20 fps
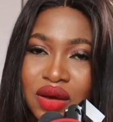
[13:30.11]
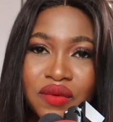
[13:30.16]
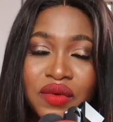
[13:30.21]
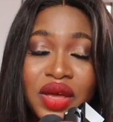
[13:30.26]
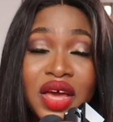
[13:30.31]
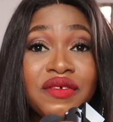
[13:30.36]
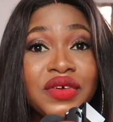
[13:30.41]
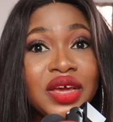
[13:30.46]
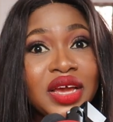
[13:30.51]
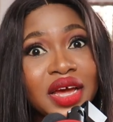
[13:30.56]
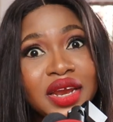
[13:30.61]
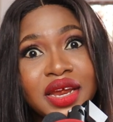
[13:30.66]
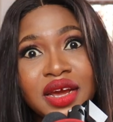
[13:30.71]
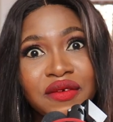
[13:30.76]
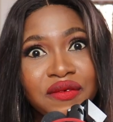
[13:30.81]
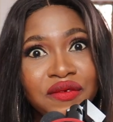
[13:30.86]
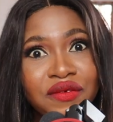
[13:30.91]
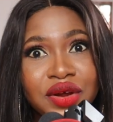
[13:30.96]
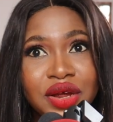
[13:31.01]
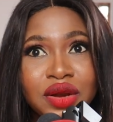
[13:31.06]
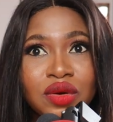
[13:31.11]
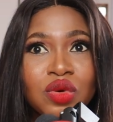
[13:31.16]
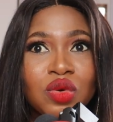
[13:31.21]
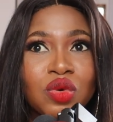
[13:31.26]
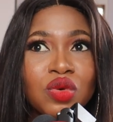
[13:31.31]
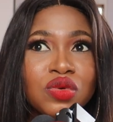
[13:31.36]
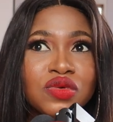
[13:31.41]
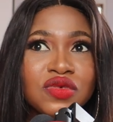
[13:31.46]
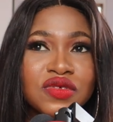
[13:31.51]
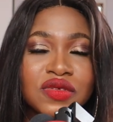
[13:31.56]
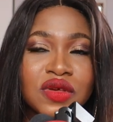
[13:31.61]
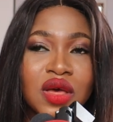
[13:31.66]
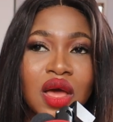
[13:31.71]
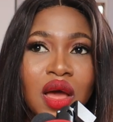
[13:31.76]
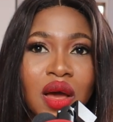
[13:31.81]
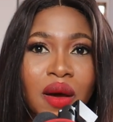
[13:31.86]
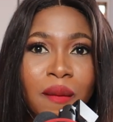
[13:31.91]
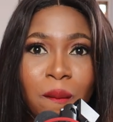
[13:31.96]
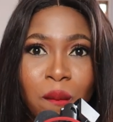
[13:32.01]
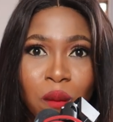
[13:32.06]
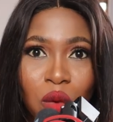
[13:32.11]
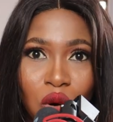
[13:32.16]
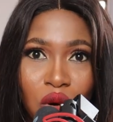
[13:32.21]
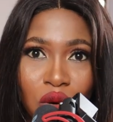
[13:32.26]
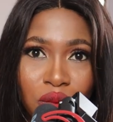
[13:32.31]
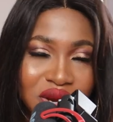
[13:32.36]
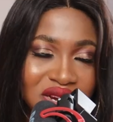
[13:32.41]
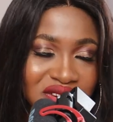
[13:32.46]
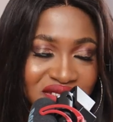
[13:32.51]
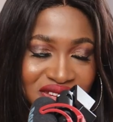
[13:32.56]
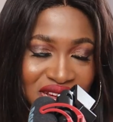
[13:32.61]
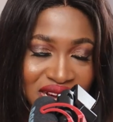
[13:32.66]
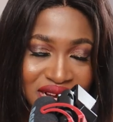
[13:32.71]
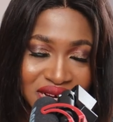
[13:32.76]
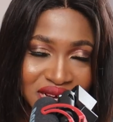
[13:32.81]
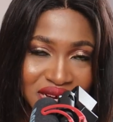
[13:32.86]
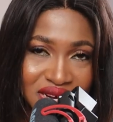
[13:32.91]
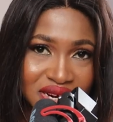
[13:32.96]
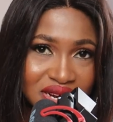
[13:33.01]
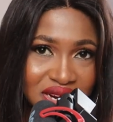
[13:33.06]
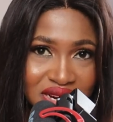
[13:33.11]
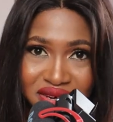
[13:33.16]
We have a Ghanaian friend whose mom is Ghanaian,